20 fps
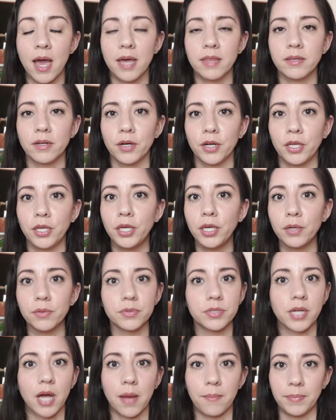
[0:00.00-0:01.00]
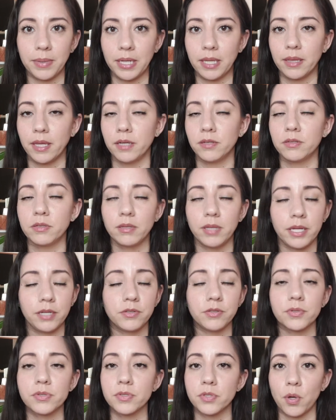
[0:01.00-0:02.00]
And they're a huge company. They
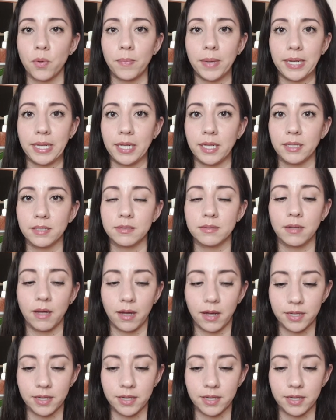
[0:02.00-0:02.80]
do so many